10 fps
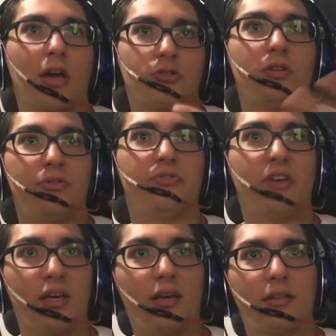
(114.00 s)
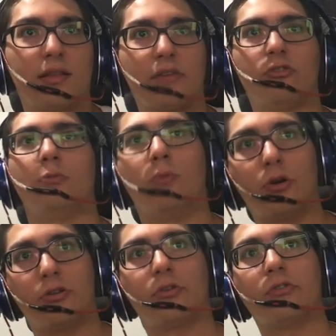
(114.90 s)
actually think that your
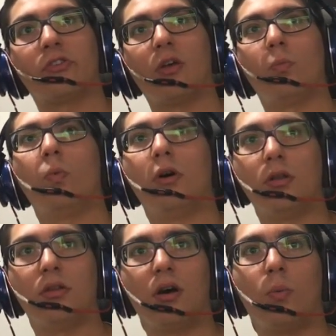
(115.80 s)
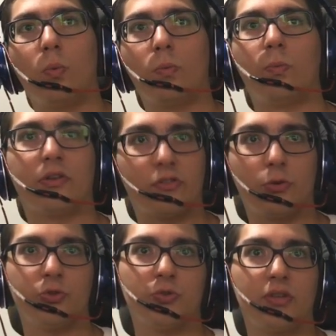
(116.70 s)
monitors can run a
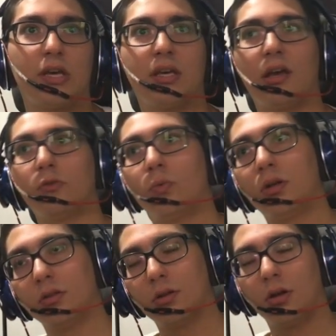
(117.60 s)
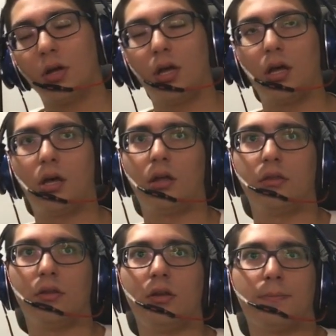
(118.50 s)
resolution they can't run.
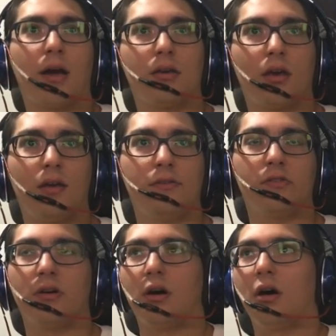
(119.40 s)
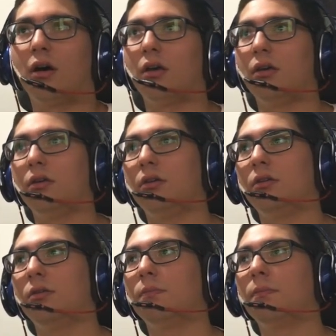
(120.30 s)
And in my case, I